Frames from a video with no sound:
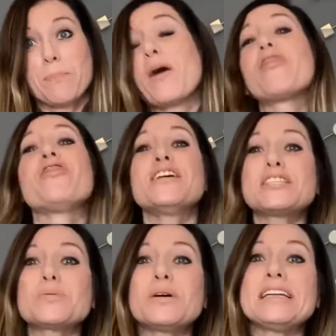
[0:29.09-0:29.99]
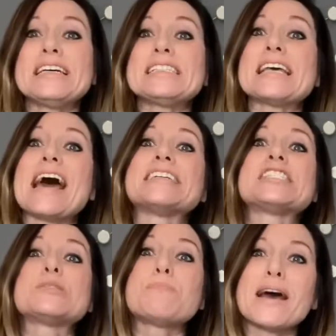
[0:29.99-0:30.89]
But this one is
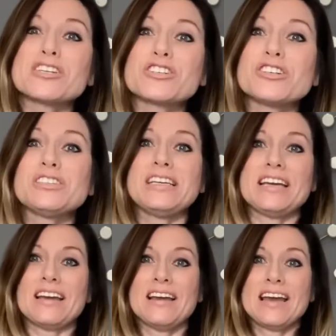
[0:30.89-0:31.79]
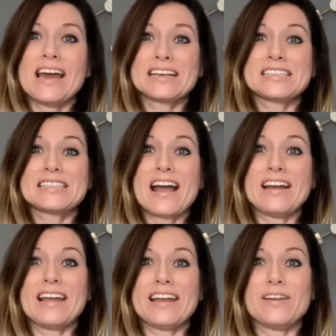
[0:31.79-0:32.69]
especially
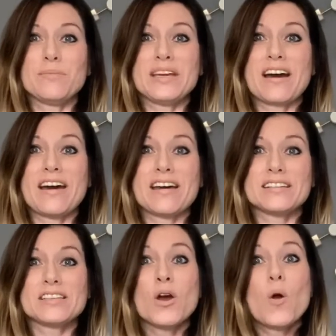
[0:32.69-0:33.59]
exciting because